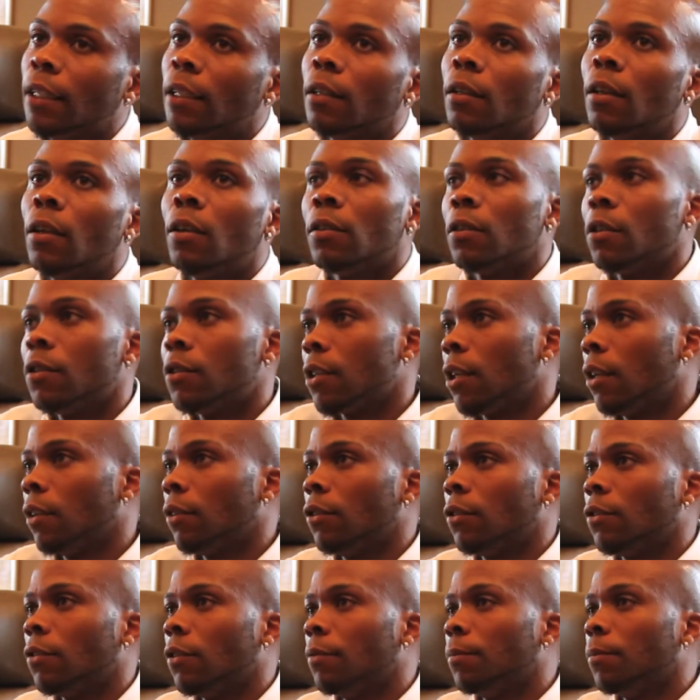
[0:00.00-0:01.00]
and all those
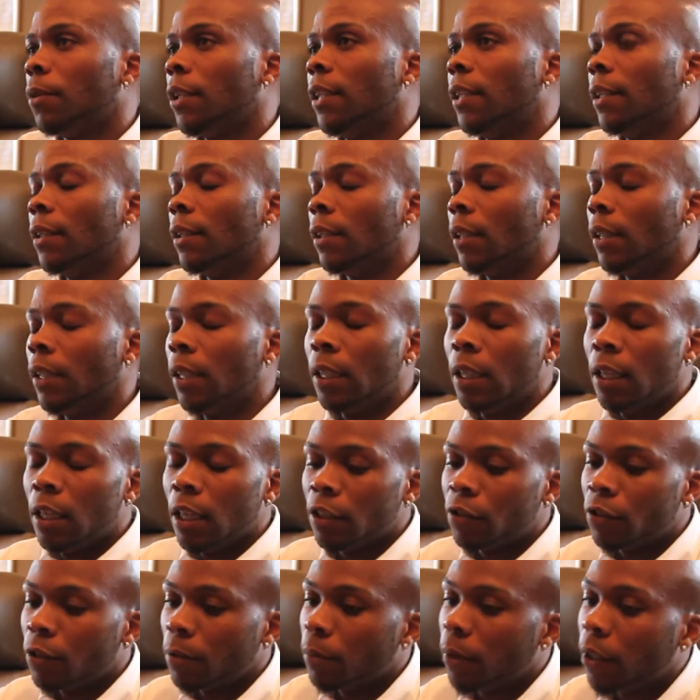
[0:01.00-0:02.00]
others who have played
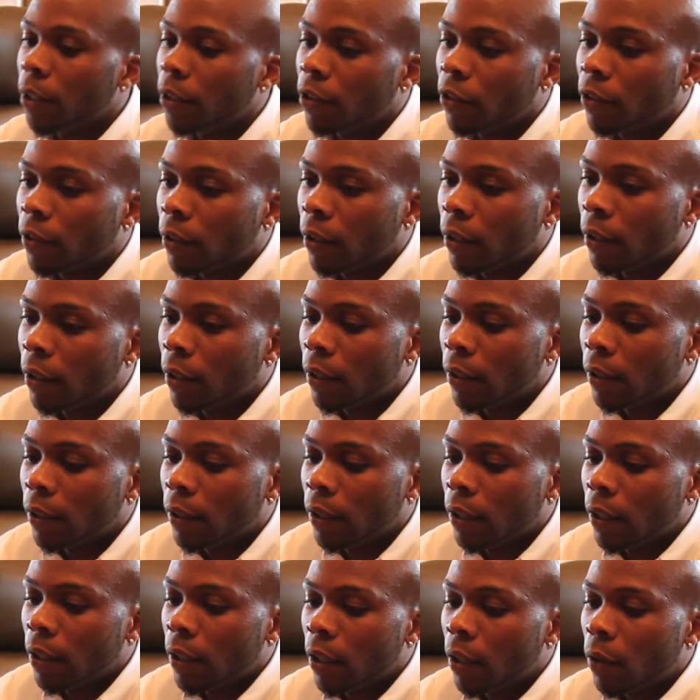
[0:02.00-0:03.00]
a tremendous
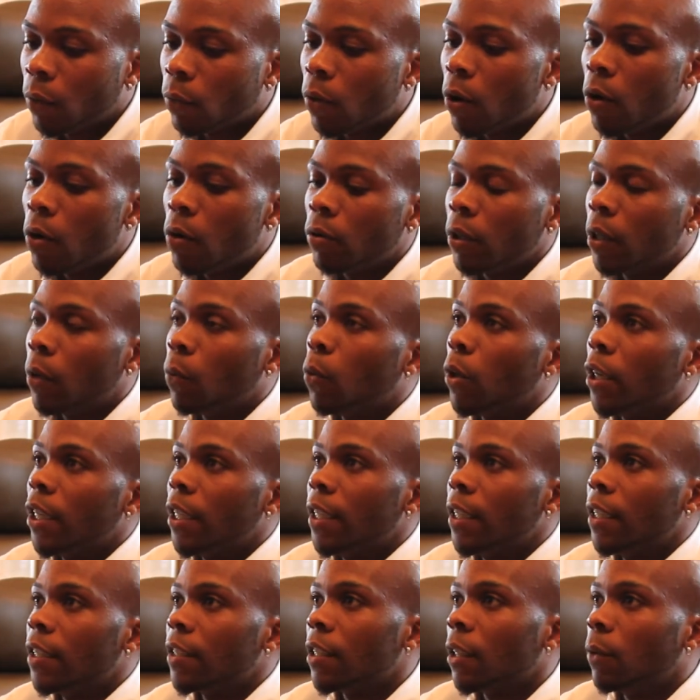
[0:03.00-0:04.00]
role in what it
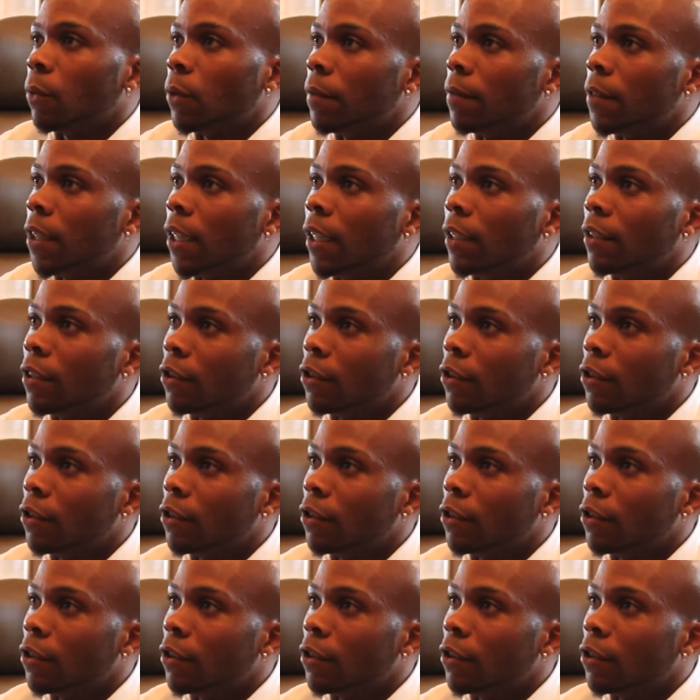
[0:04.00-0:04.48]
is that we've done.